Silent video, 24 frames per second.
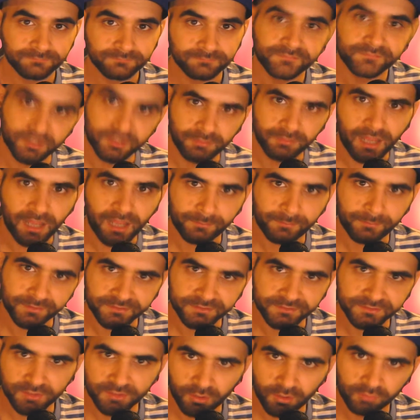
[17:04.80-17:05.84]
to
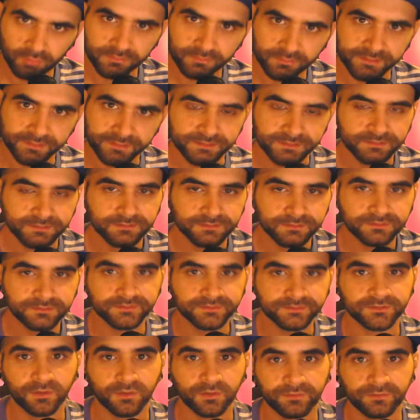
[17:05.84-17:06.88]
Blockbuster only,
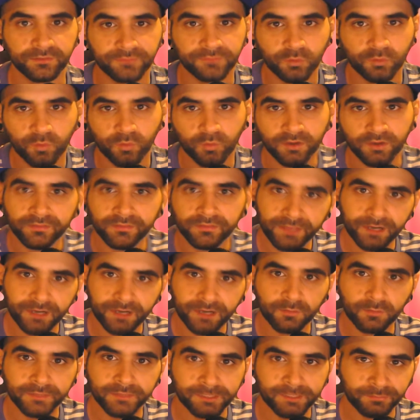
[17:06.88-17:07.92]
so if you weren't
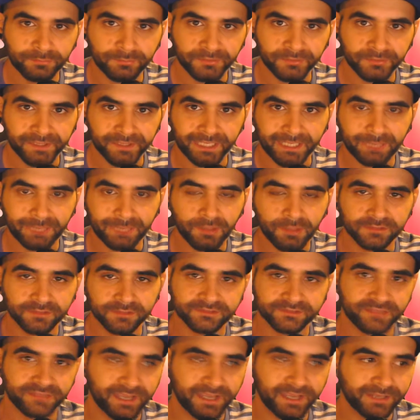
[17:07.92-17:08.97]
there when they put the game on
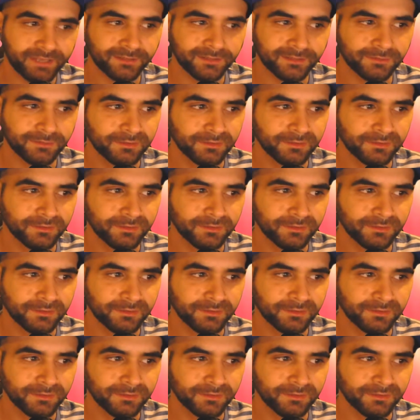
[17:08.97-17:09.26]
sale,